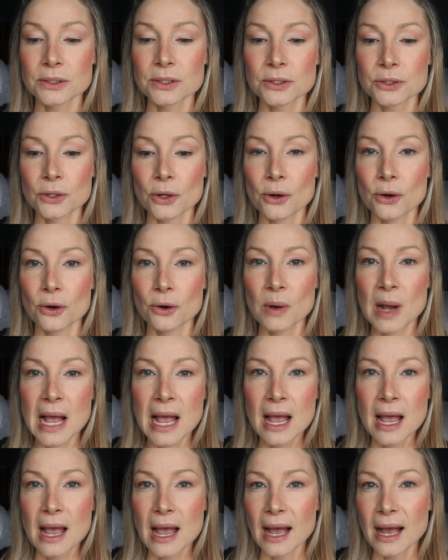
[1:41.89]
So
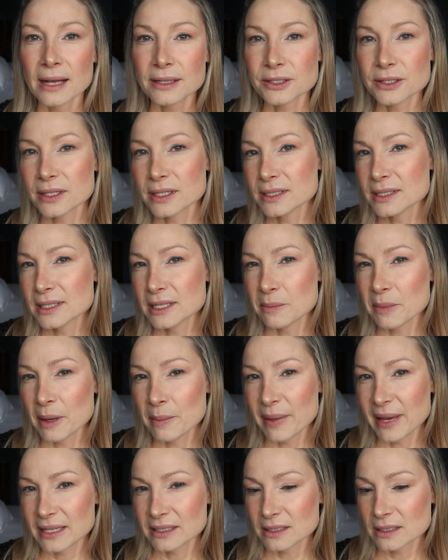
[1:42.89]
as you can see, my
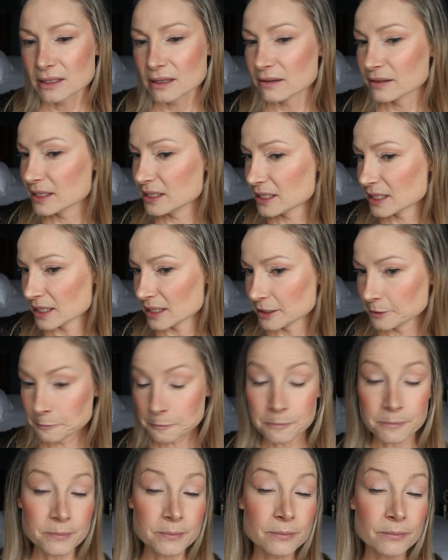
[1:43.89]
base is already
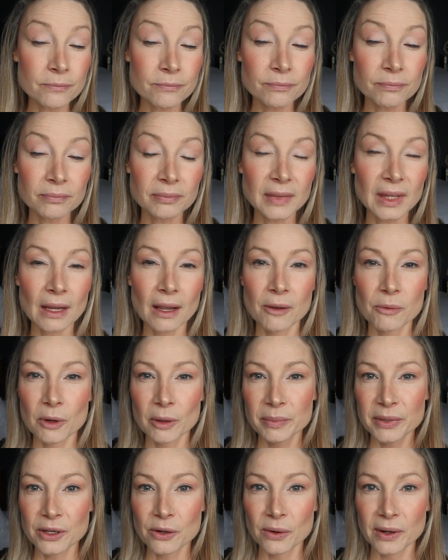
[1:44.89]
done. I
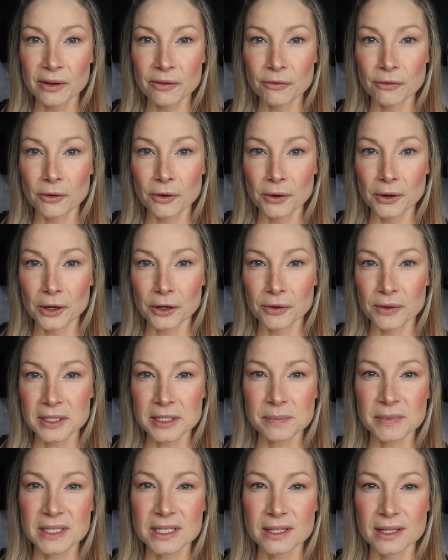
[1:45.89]
will be going for a
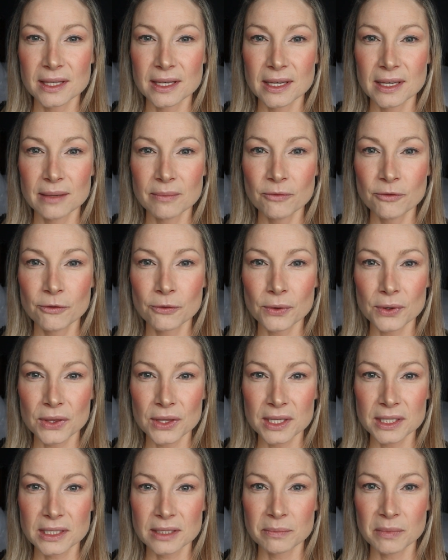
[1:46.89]
Christmas theme for
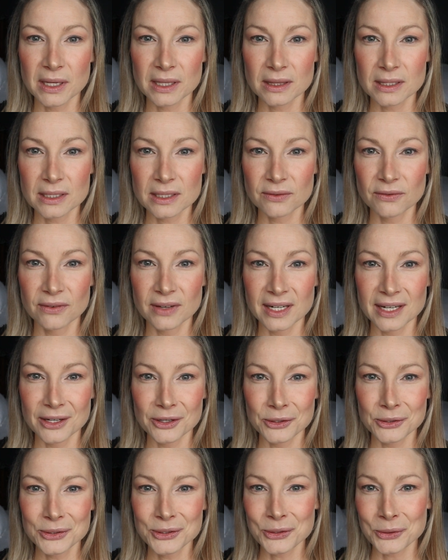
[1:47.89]
this month's
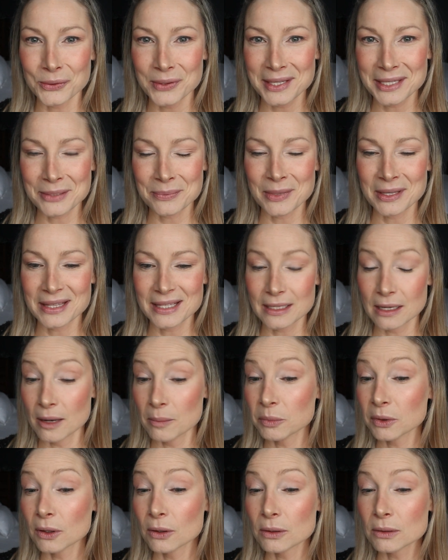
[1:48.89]
videos or this month's
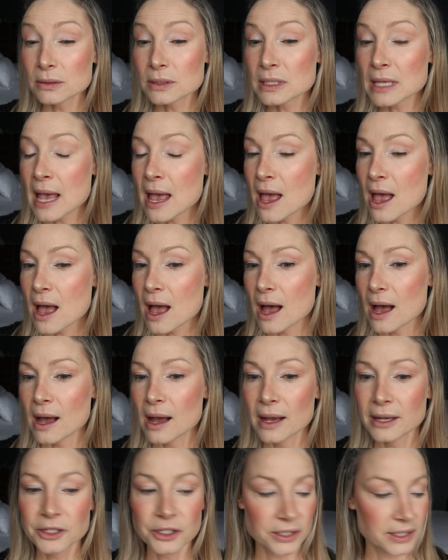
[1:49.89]
uploads.
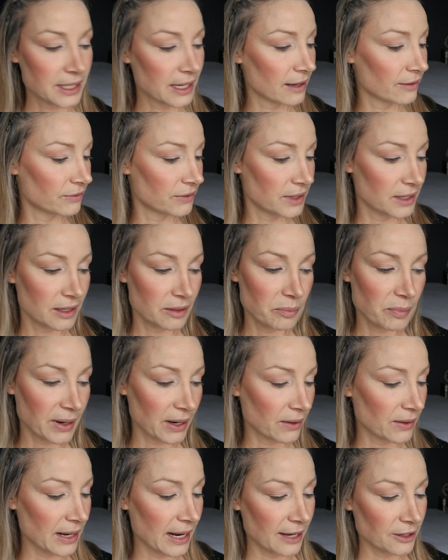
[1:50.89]
I just have the
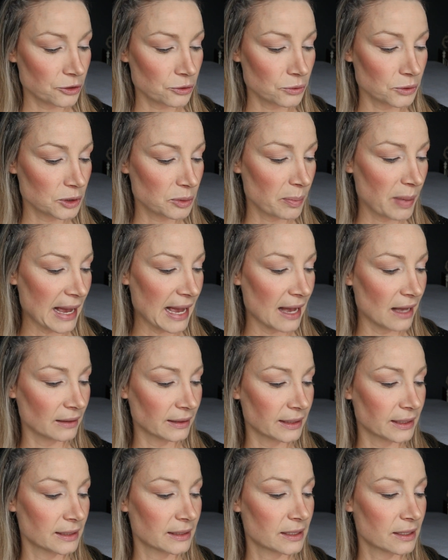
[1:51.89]
Bare Naturals
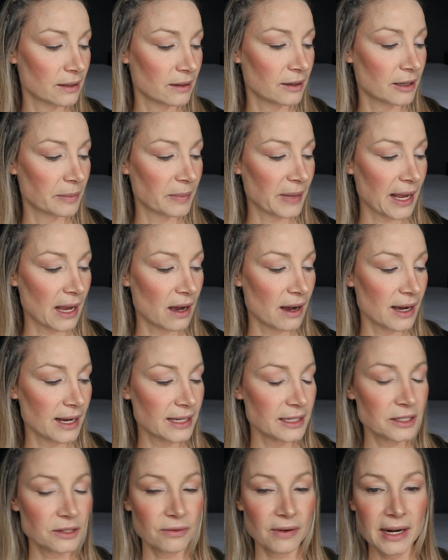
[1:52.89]
palette on my
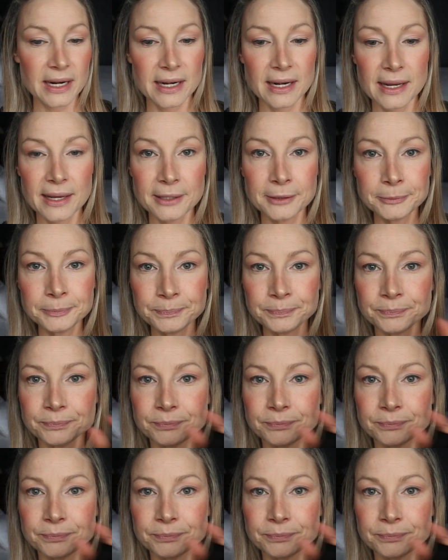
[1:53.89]
eyes right now.